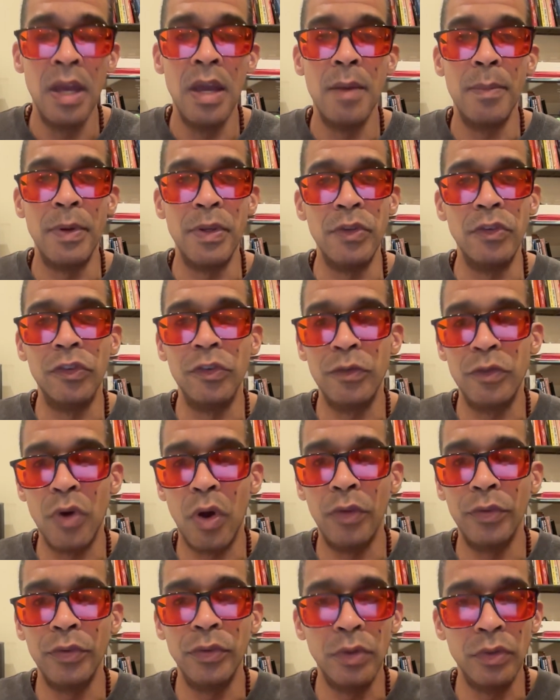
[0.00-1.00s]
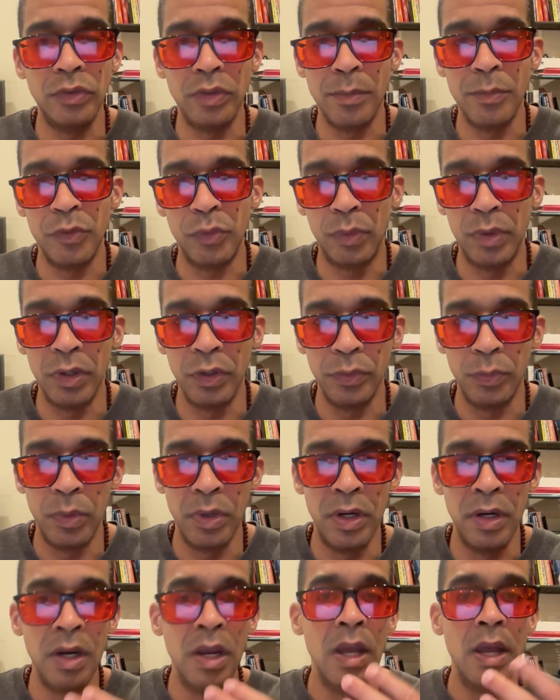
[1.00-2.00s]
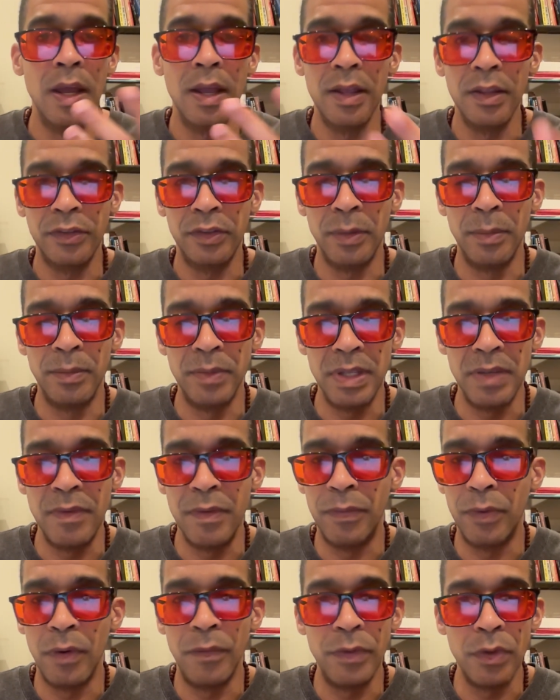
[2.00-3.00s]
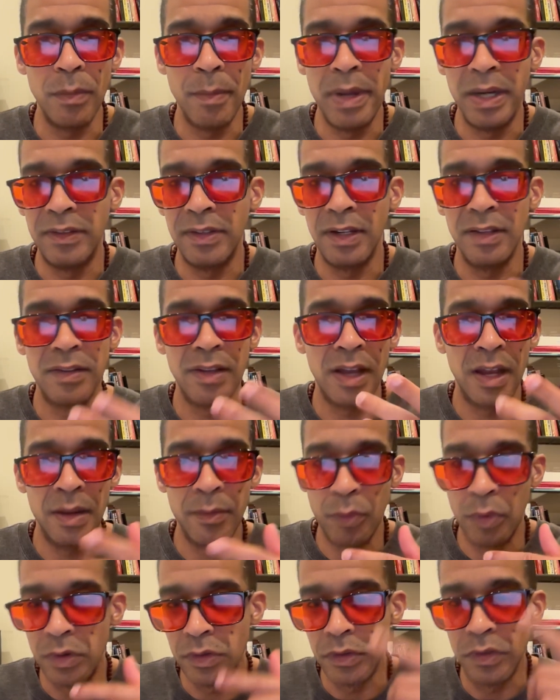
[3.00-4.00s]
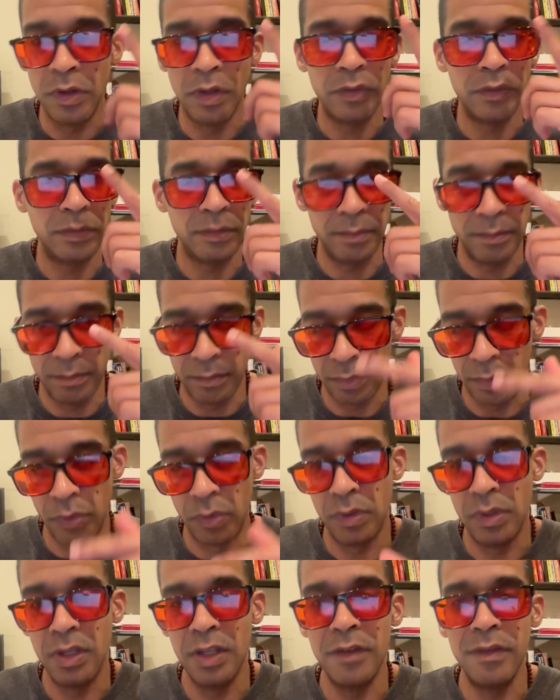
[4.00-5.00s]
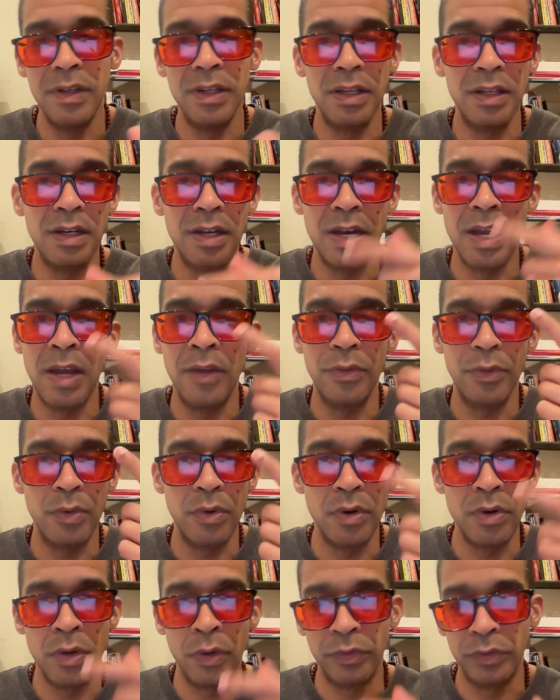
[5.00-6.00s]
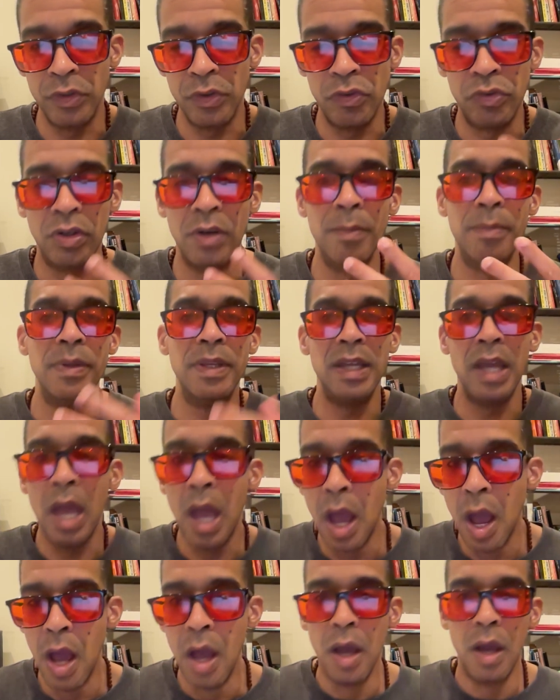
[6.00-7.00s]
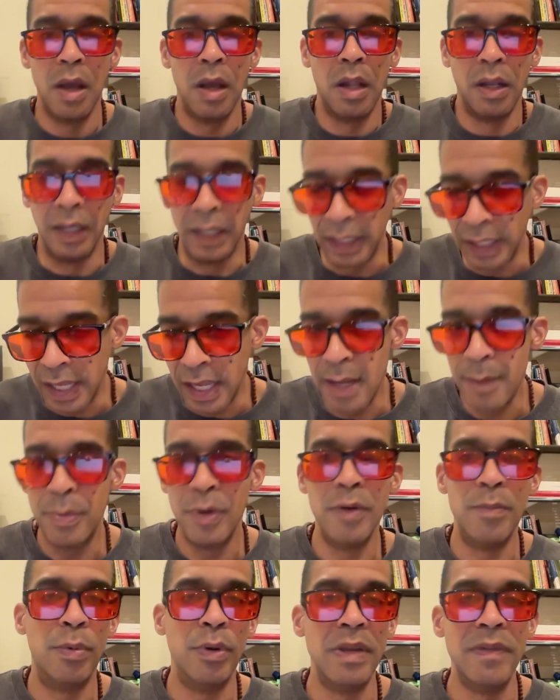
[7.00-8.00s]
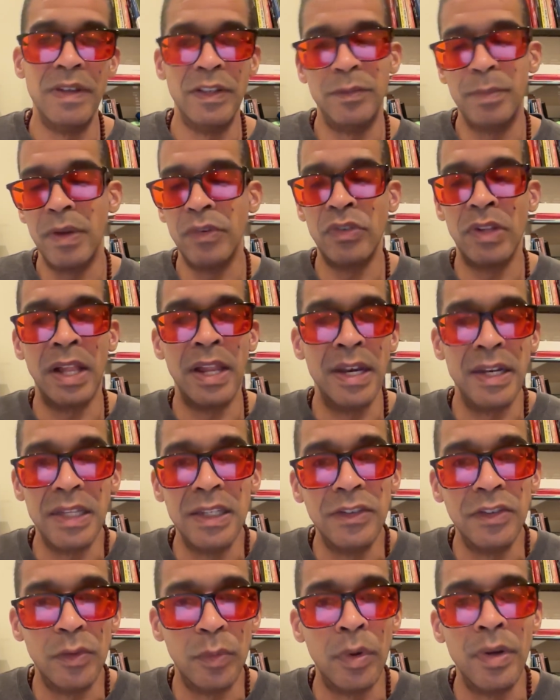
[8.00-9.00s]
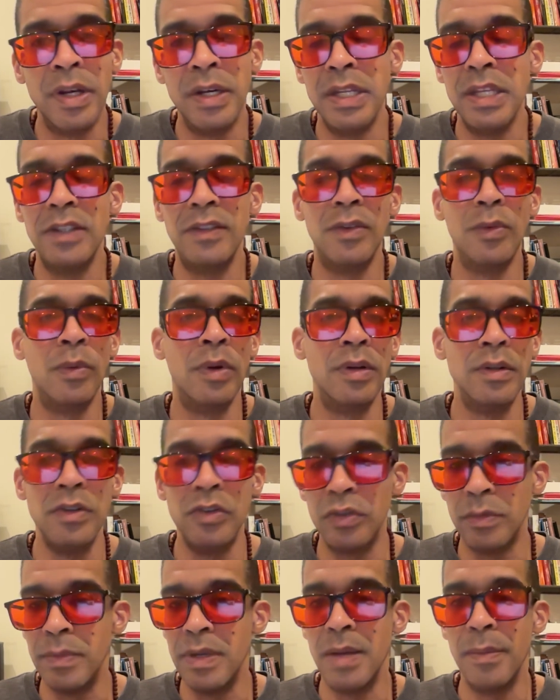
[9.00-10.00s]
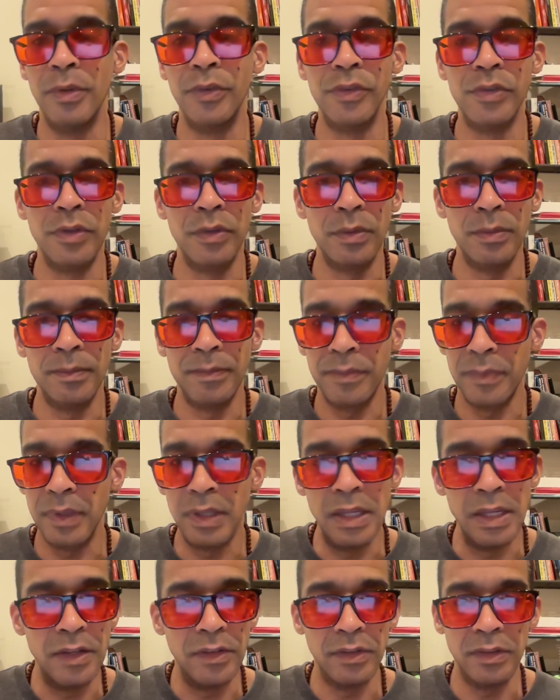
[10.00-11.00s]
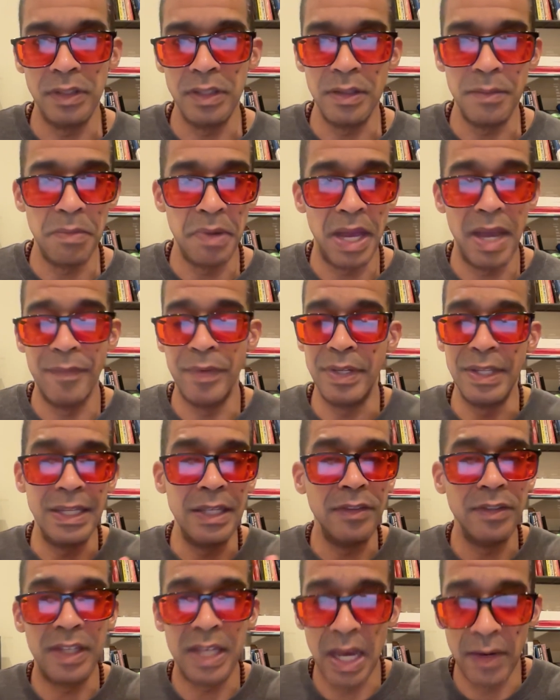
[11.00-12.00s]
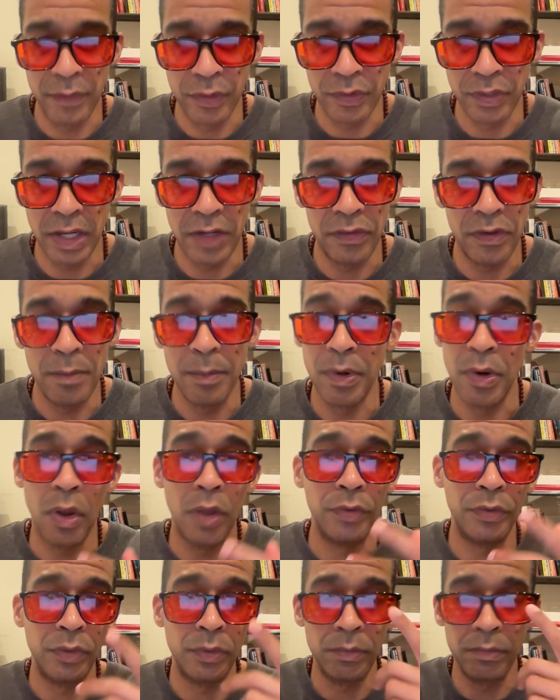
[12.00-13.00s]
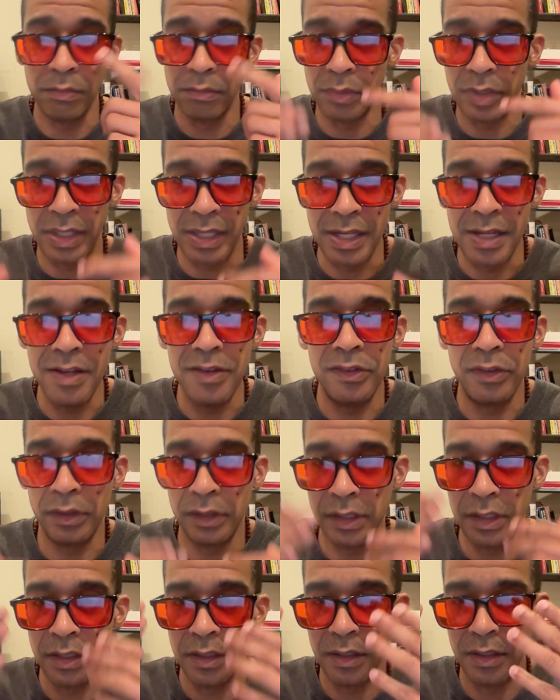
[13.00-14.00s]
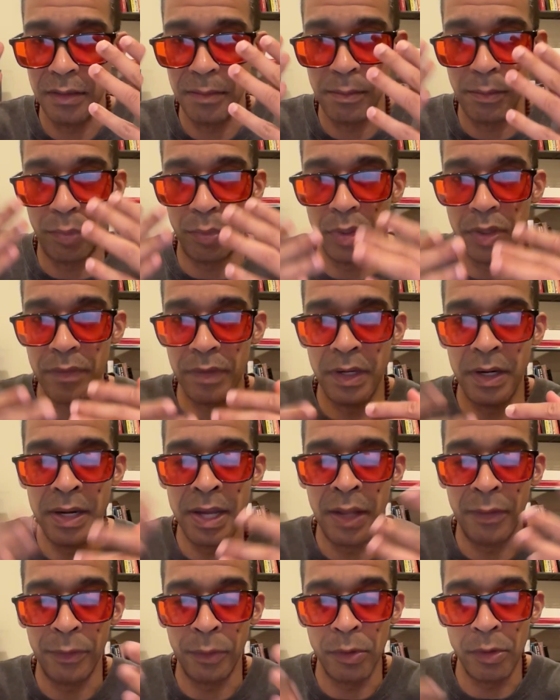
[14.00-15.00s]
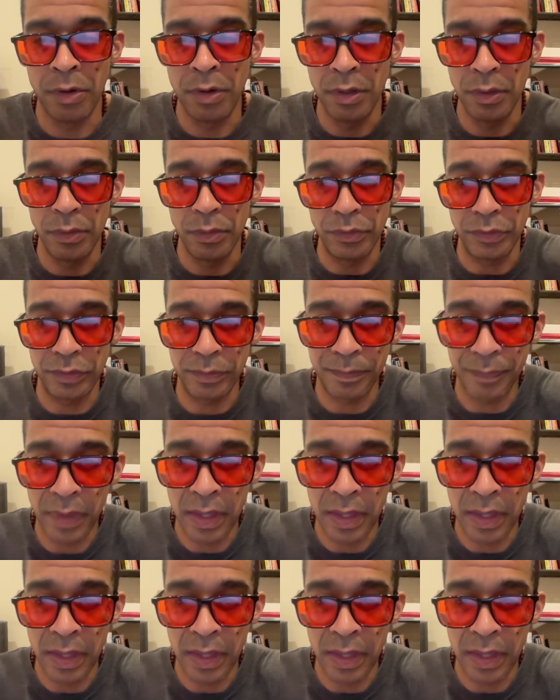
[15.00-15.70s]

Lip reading: but you should also do some drills where even for a few minutes at a time, where you're just breathing in and out through your nose. You shouldn't be labored breathing, especially on an easy run. An easy run, you should be able to easily have an easy conversation, but also easily breathe in and out through your nose.